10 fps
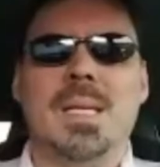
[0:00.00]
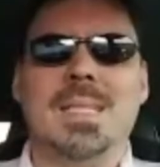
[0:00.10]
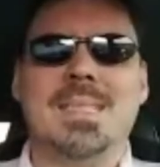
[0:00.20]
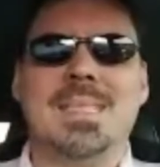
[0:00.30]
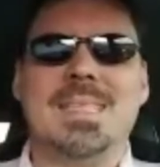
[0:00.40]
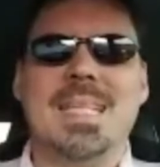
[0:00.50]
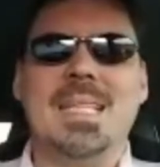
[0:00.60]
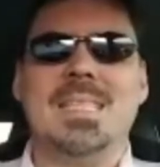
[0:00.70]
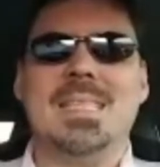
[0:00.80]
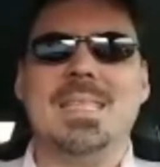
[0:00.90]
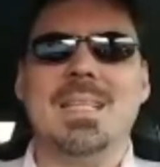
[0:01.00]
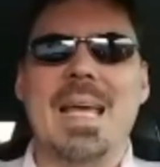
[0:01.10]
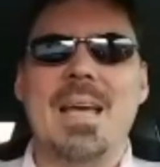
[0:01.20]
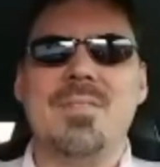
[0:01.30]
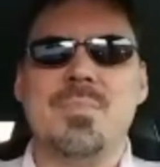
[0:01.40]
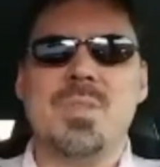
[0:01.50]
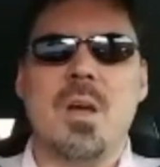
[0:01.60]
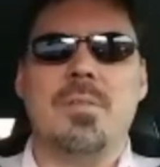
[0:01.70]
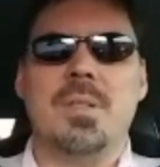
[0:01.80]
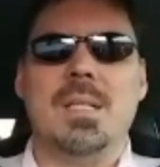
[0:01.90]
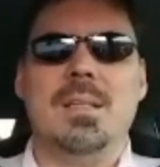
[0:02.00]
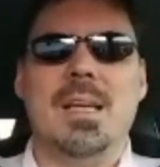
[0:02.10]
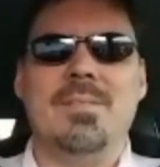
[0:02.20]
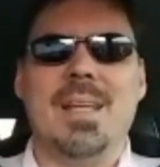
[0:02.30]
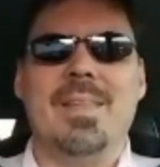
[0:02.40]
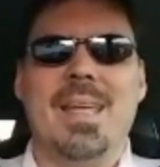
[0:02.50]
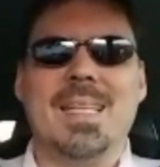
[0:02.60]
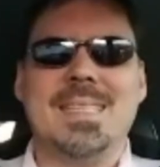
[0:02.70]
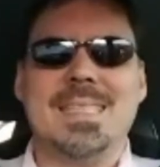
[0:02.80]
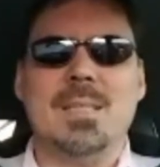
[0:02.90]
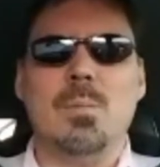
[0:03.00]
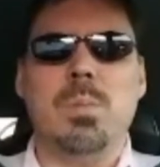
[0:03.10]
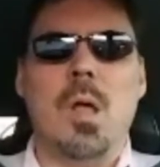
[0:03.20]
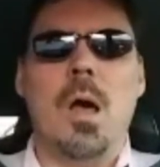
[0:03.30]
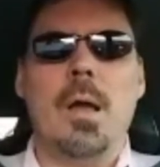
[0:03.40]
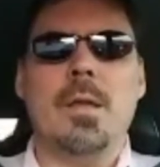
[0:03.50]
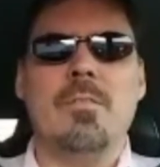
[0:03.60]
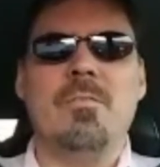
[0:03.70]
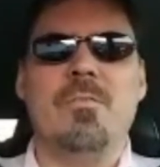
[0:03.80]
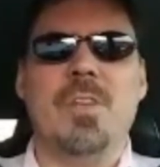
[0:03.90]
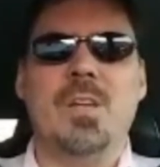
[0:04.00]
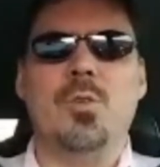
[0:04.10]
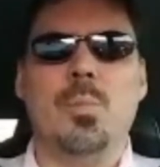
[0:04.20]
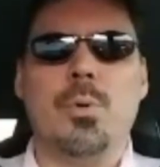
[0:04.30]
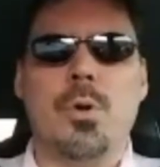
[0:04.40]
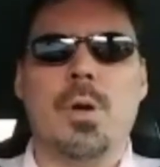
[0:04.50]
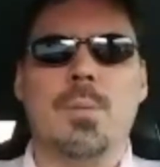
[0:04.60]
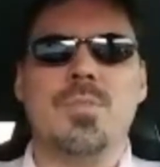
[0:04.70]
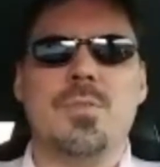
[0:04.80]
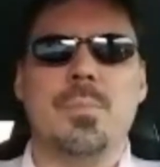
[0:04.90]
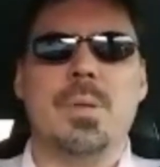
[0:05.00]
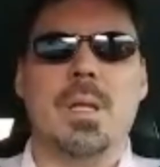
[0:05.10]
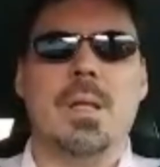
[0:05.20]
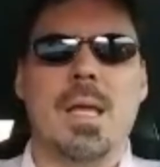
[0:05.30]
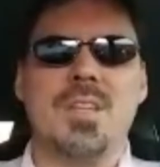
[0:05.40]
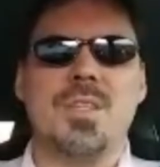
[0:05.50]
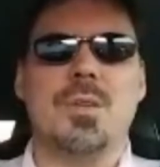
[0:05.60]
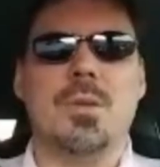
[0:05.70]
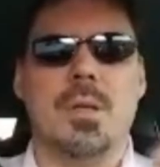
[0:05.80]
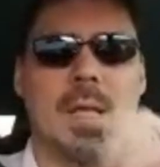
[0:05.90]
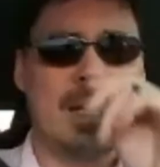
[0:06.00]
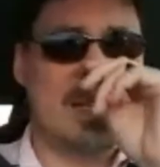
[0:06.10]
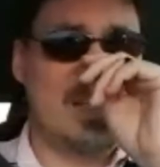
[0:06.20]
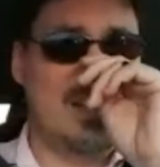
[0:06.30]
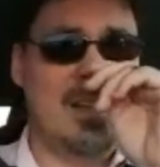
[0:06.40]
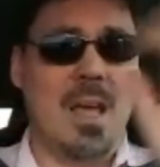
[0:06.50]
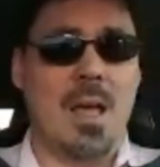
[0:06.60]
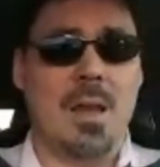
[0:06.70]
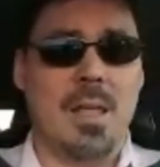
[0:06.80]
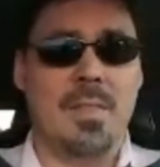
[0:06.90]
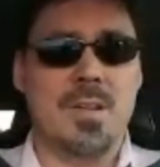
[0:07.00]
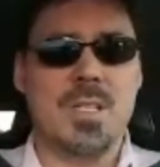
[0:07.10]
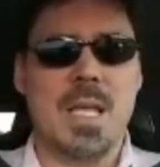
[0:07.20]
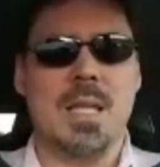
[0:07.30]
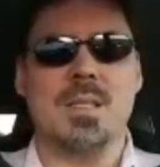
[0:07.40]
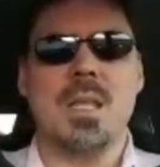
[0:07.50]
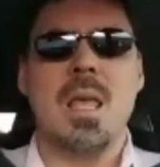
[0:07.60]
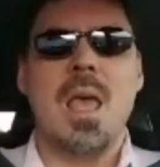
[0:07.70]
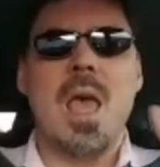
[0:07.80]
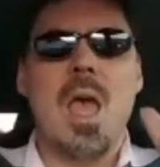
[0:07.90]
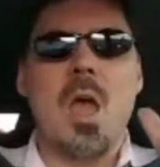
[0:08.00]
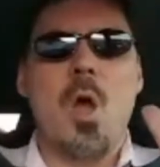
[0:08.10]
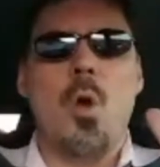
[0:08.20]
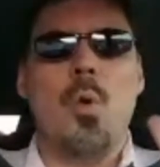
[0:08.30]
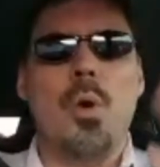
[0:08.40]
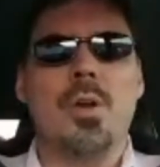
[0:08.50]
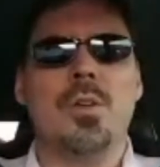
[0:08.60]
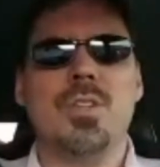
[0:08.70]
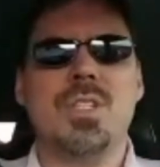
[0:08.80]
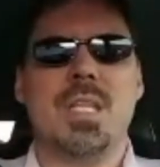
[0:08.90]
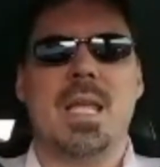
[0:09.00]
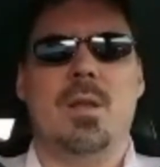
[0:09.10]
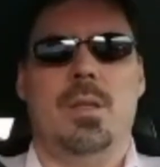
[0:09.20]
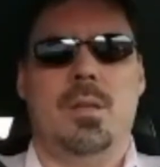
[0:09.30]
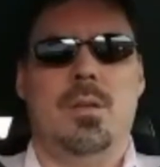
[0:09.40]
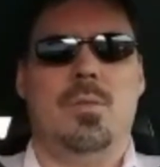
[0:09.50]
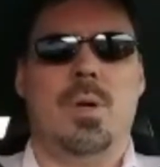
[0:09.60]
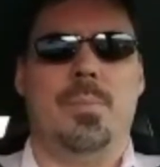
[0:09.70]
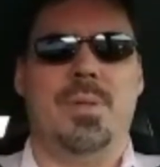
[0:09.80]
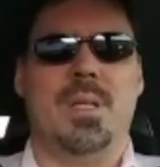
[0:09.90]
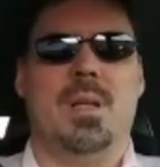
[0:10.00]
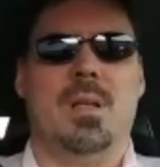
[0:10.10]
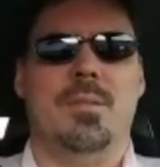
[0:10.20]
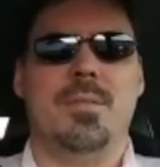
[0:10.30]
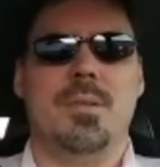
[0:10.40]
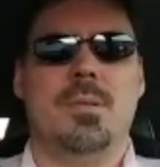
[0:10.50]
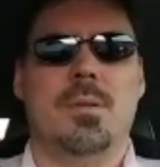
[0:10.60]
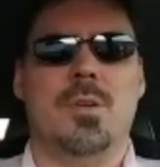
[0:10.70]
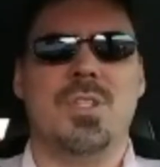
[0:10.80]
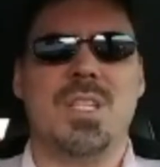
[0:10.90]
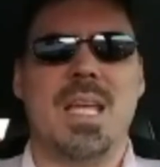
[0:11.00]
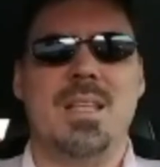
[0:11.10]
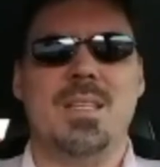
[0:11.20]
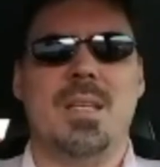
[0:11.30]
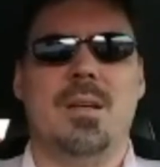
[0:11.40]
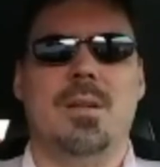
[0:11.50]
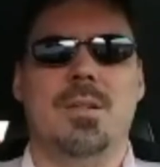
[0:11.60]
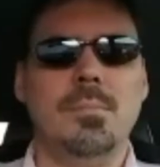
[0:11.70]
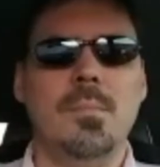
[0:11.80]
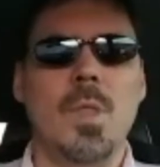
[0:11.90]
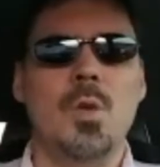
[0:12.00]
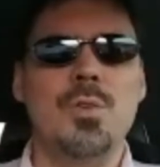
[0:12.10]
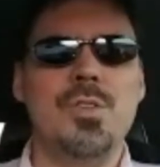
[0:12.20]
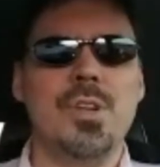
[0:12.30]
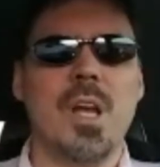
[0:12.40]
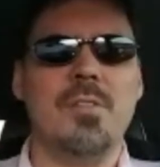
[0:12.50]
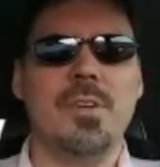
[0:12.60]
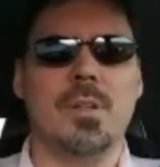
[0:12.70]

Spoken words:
the states still have some sovereignty left and they can still block federal programs from being executed and done in their states. Who are your state representatives, your state senators? Who's your governor?